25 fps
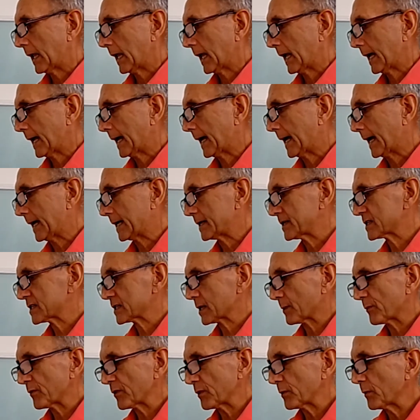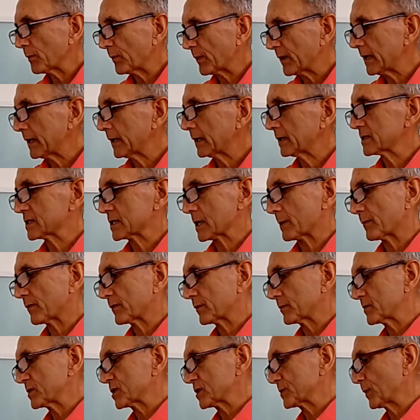And some of them are big and some of them
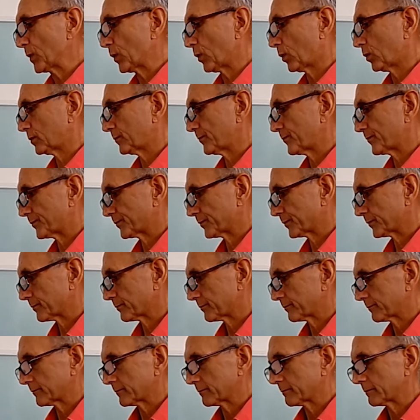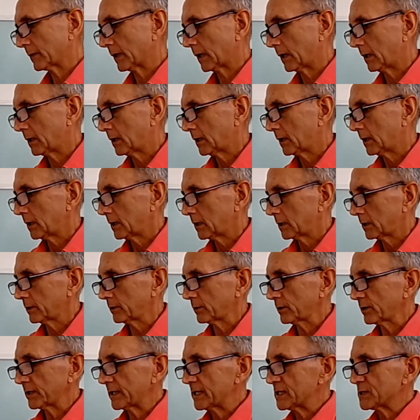are small. Look
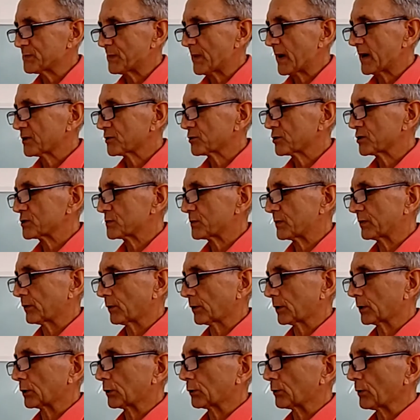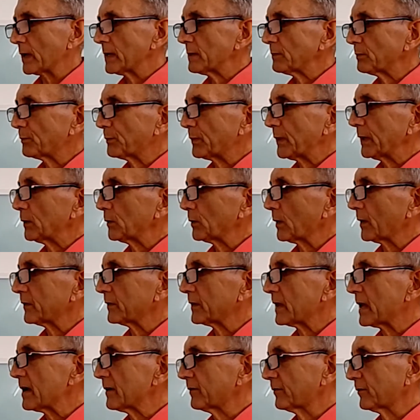at these batteries. We've got a great big one
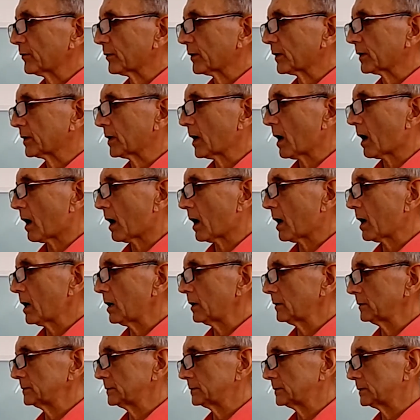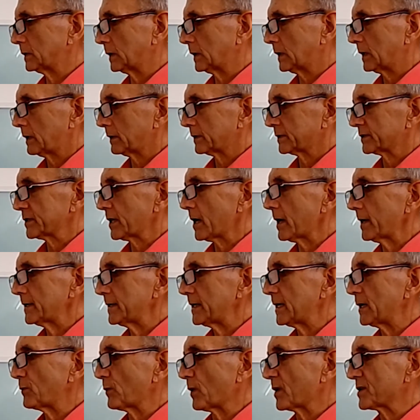there for a car,
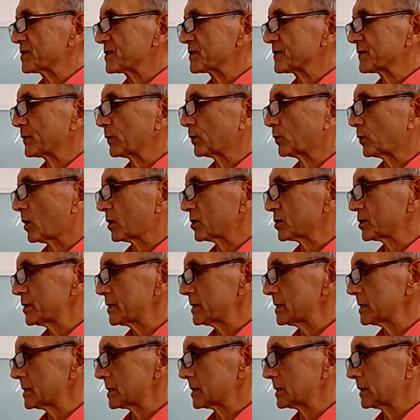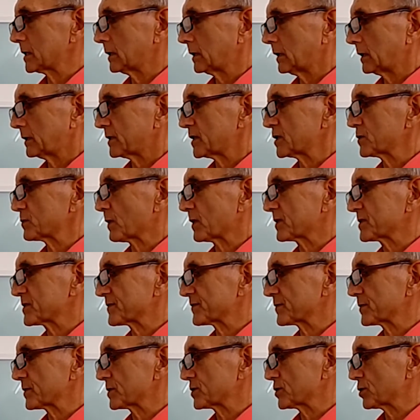tiny ones for watches, this one's
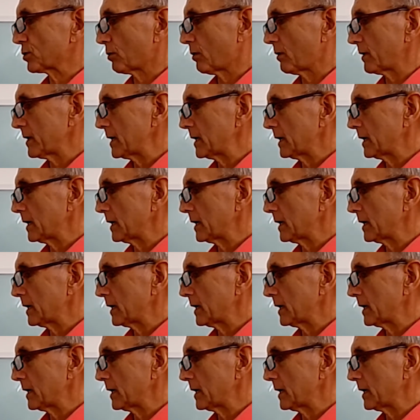for a toy,